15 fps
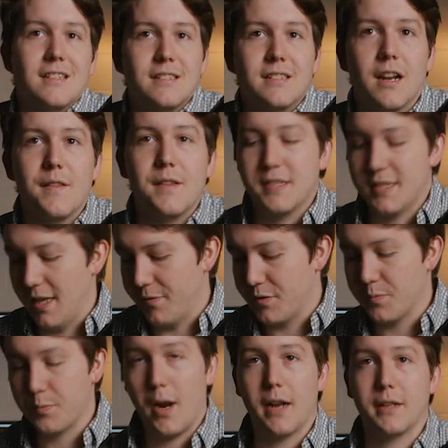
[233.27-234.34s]
None of this
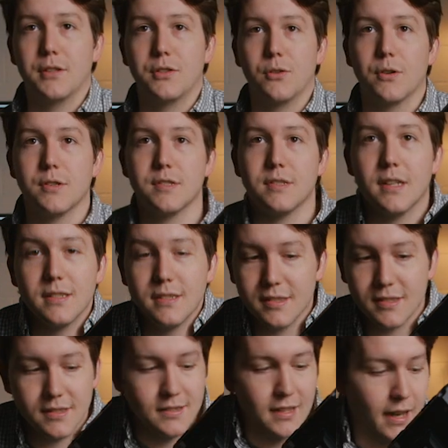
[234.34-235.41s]
stuff's product endorsed. None of
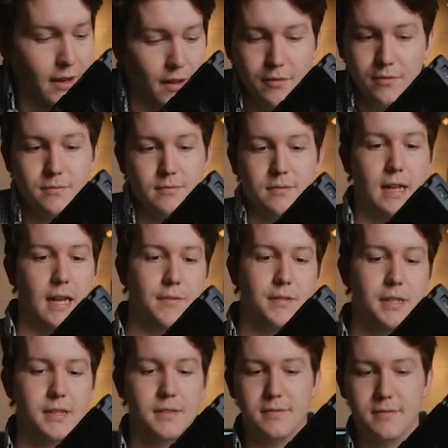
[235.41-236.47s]
this. I don't have
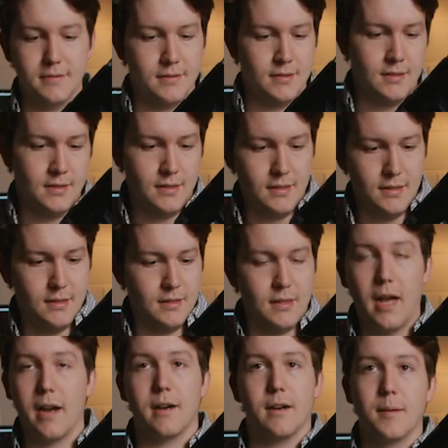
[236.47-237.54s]
any.
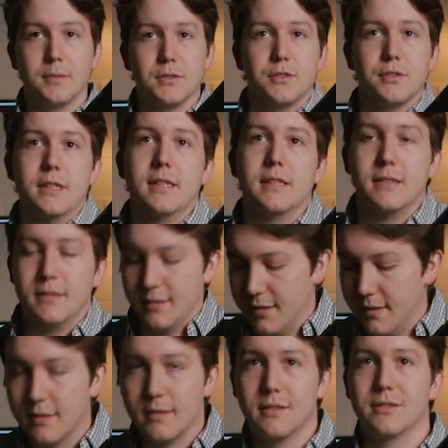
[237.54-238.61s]
I don't know. I'm just drinking
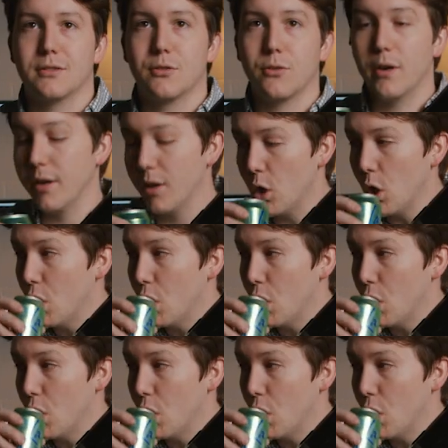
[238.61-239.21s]
a little Corey.